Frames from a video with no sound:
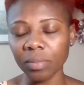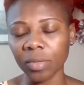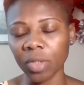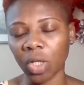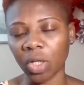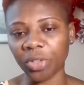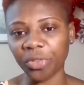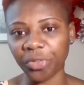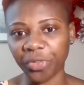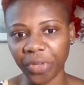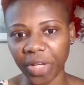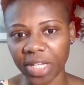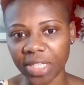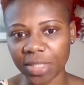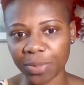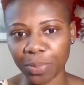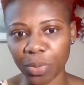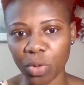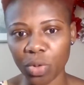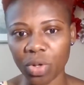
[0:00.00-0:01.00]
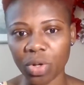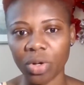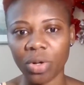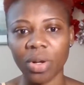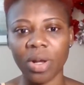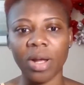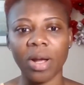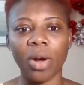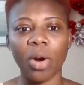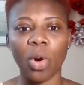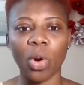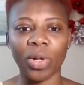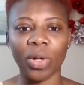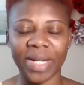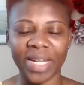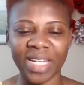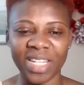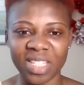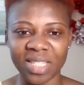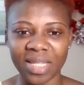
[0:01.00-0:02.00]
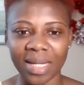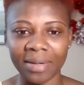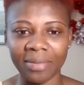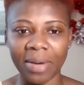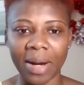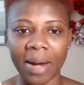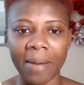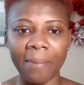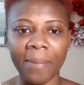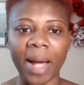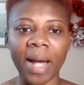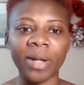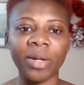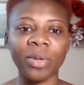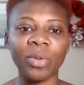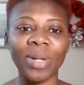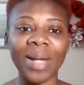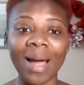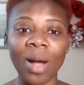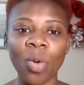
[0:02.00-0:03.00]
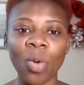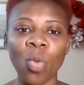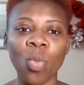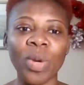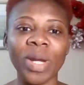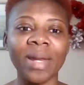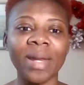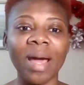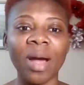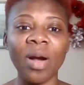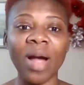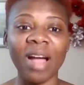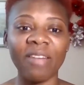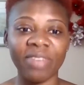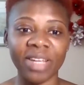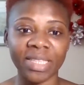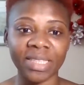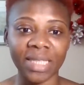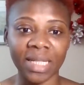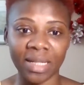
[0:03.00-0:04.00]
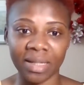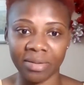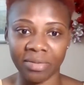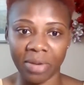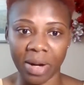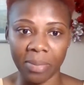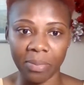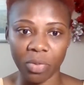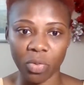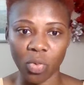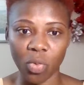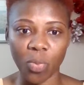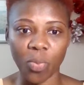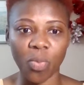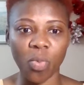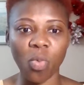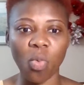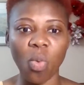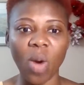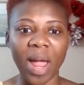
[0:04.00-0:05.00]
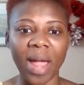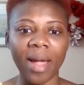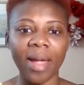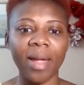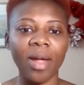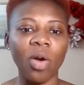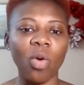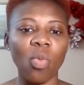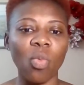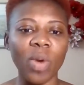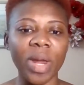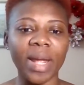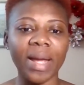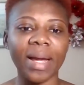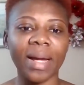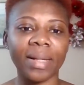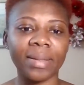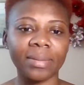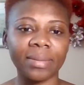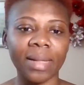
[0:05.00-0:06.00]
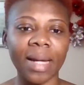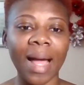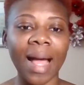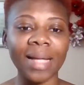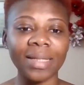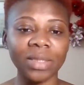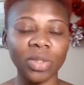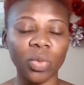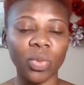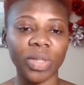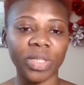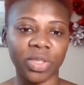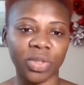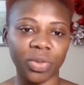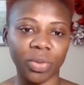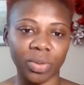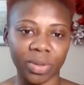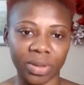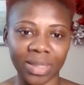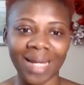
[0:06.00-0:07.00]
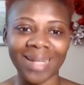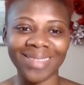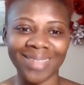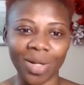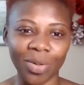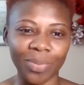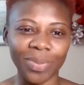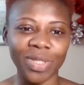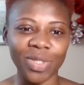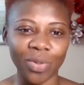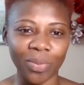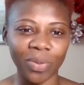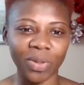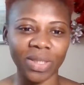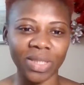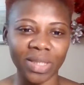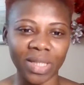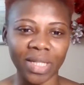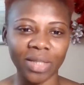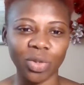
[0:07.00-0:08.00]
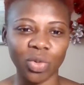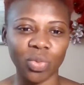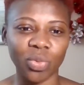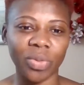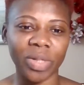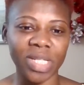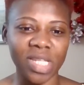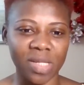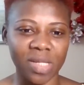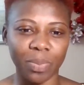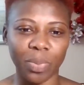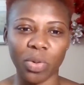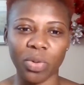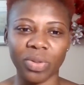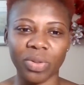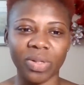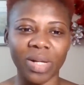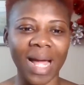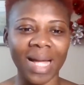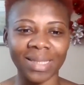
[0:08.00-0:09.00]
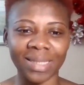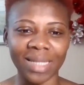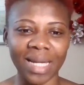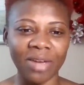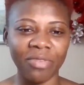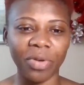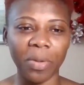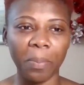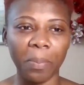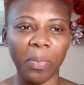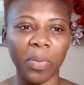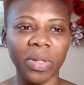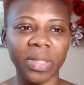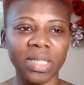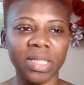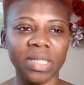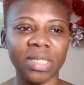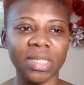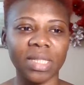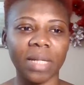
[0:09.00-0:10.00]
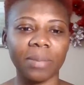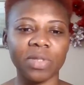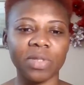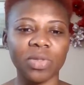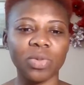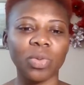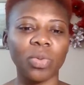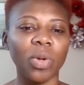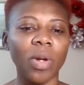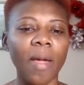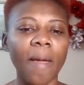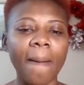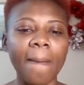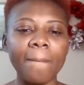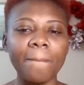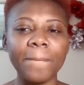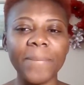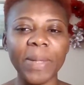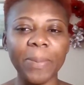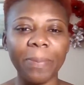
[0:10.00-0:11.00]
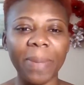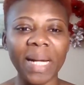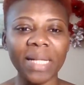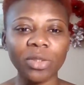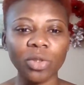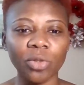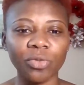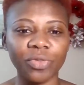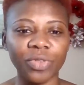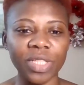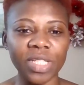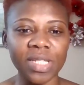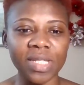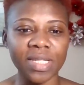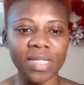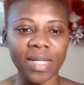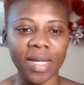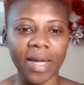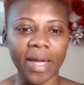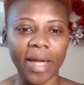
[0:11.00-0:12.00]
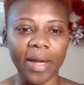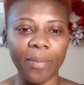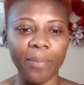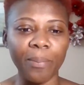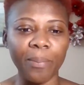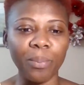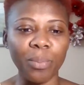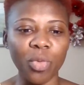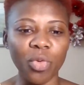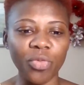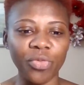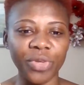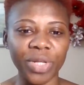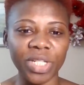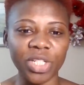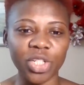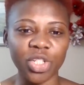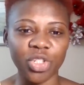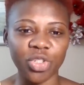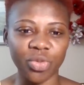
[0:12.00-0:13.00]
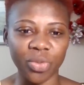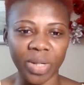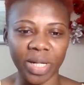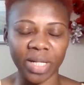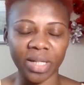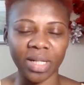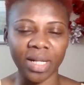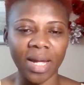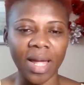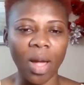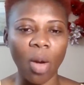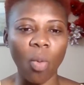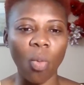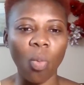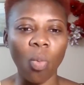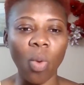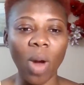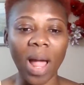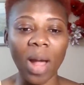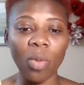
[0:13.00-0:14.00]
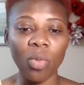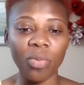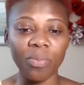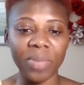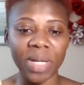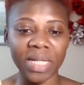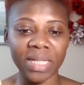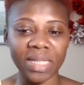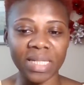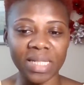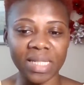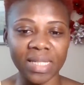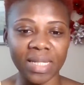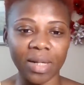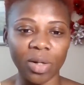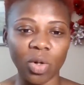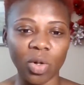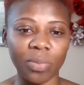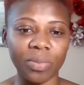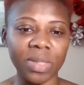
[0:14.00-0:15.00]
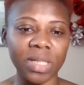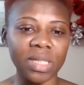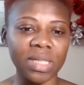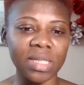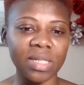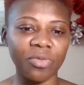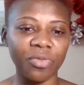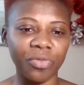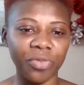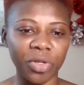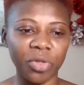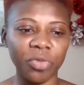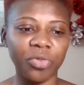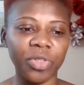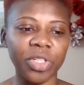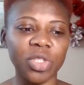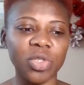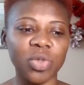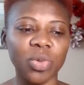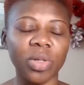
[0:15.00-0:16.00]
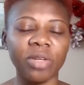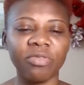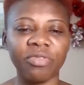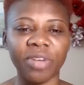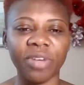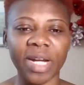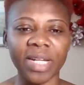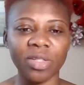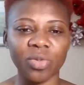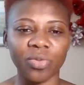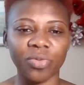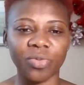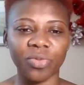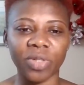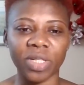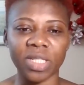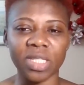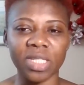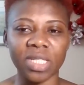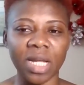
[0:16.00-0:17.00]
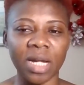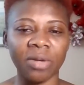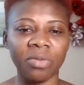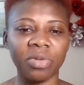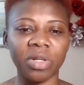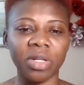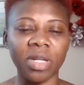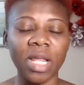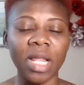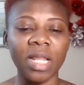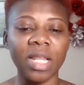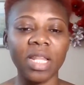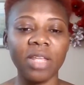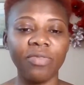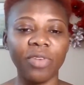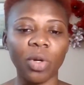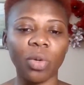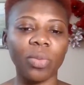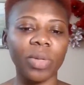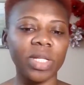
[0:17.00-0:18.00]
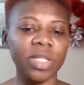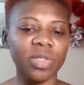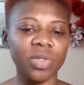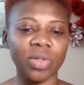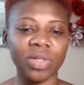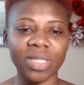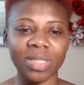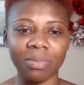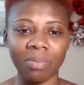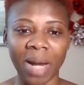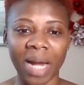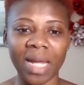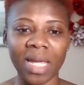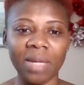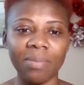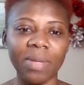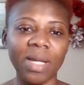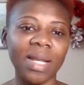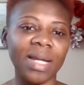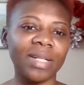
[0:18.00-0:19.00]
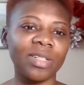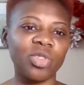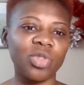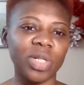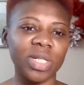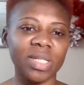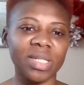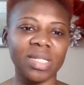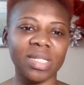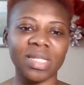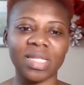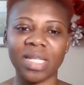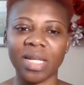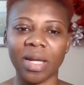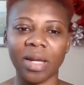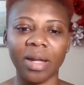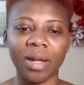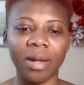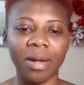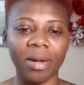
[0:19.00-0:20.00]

Facebook, on Instagram, and now we have a Telegram group where we can ask questions and there'll be somebody there to respond at every point in time. So be part of this moving train. While we make this a community, feel free to invite your friends and leave your questions. My email address is there.